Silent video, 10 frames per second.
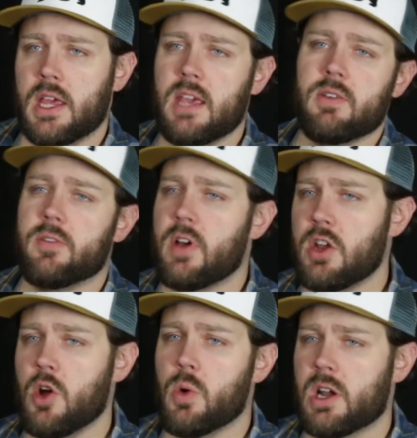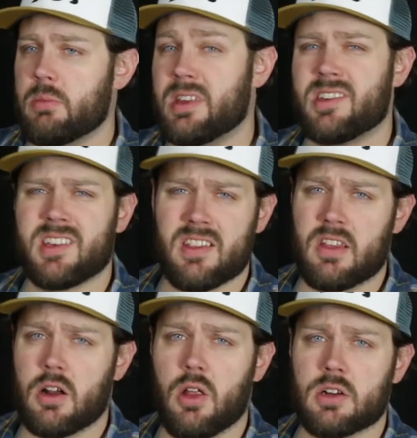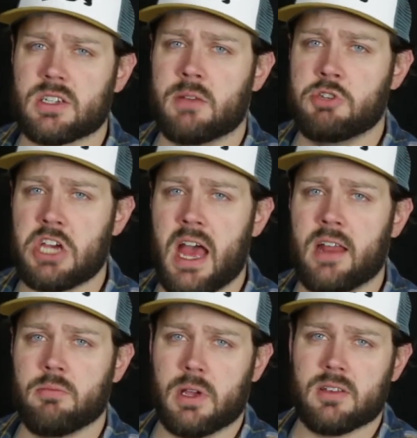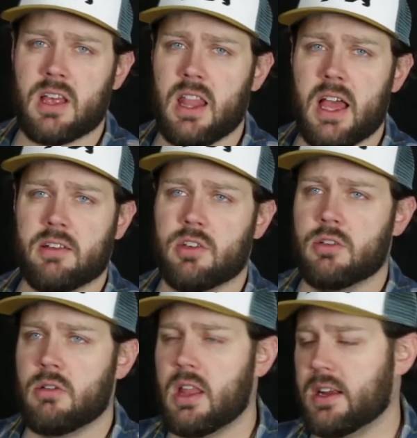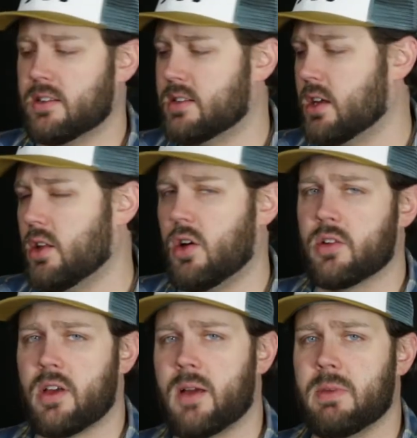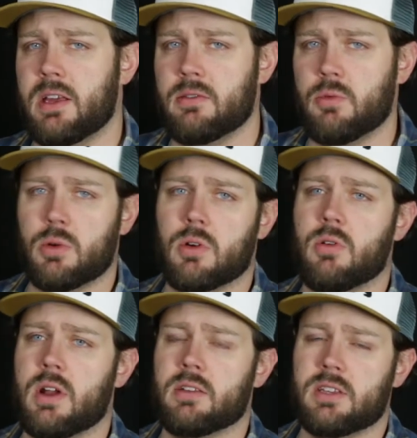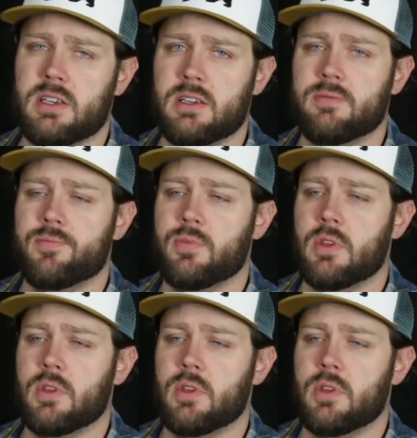even if I know we're going to be sitting there a long time chatting, because I like to take a long time eating when we're going out to eat.